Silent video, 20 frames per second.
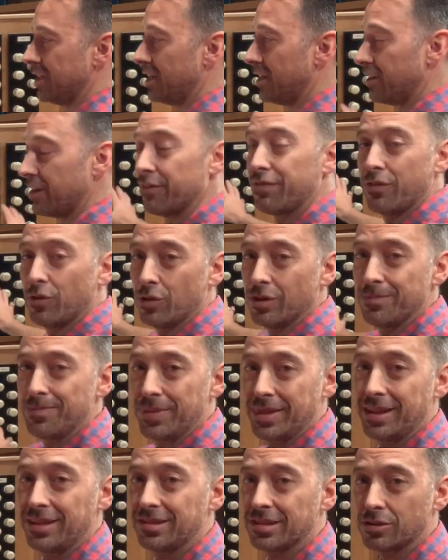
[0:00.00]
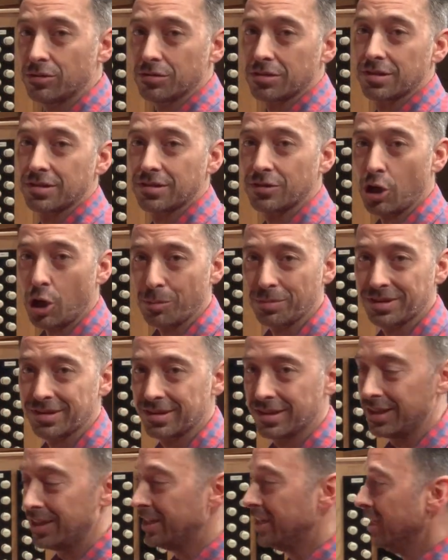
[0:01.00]
are for. These are called
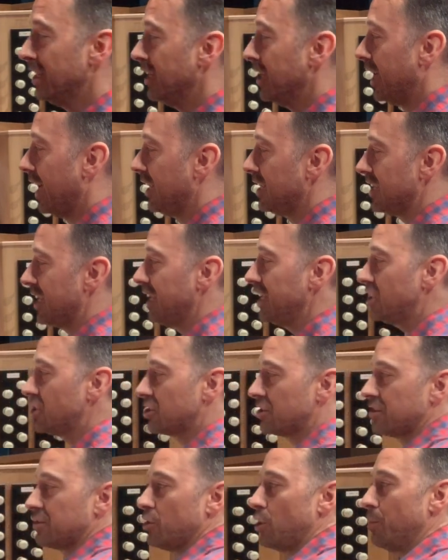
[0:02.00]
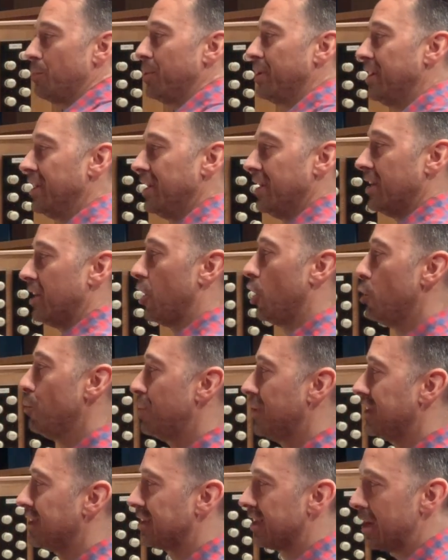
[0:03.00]
stops, and each stop
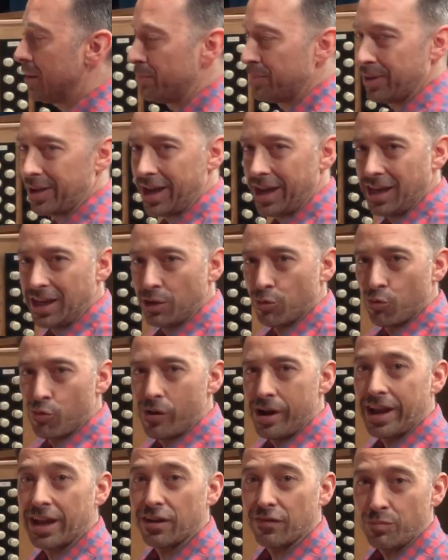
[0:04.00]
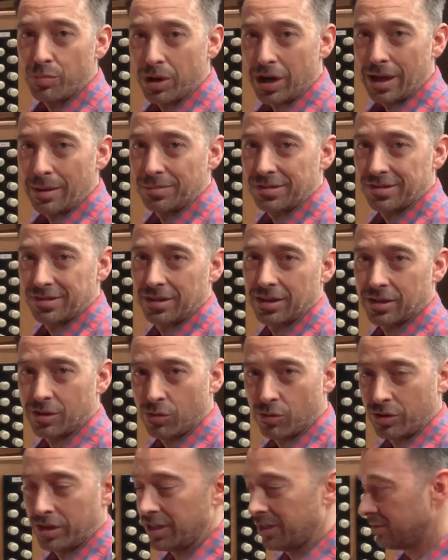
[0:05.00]
opens up a rank of pipes
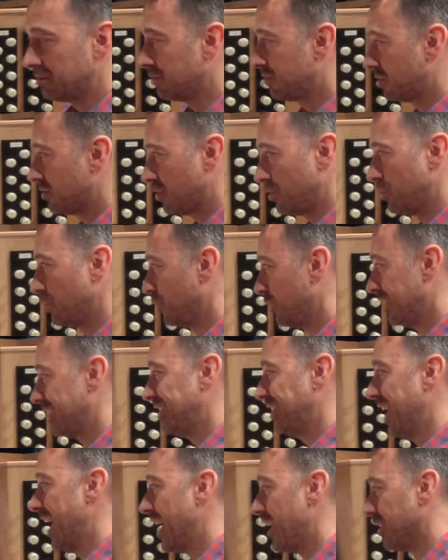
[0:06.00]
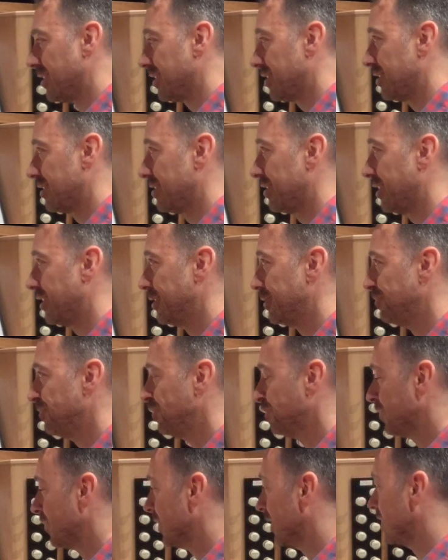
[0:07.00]
according to a sound. So
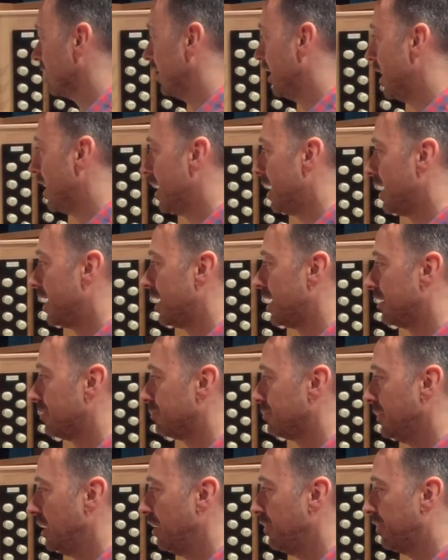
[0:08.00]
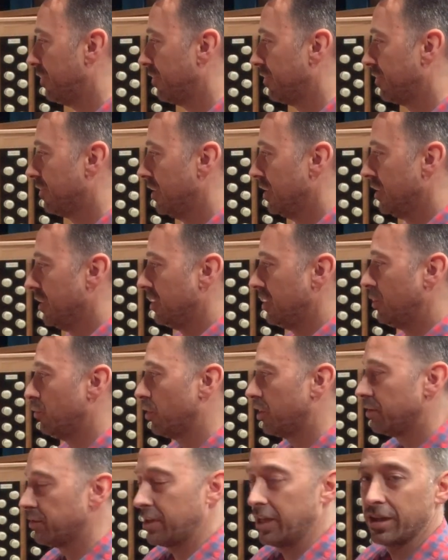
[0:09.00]
if you
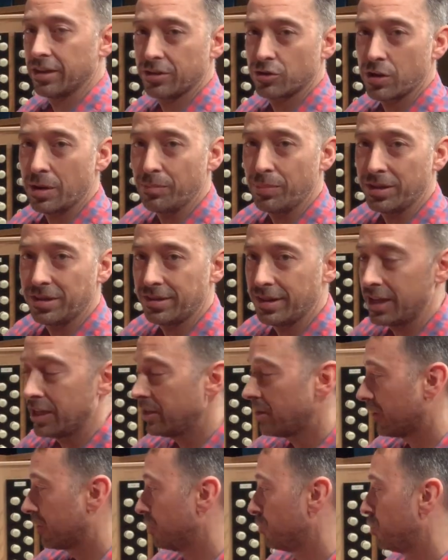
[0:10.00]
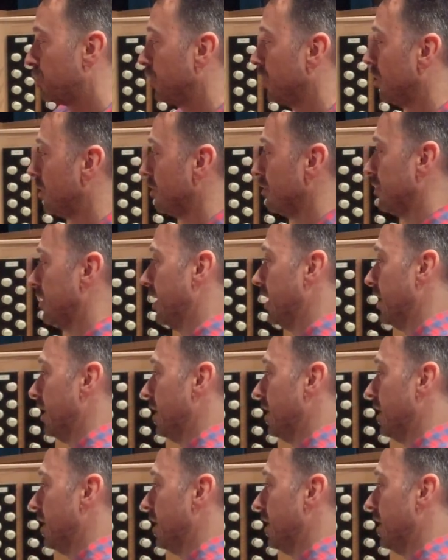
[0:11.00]
wanted to get a trumpet sound, I could pull on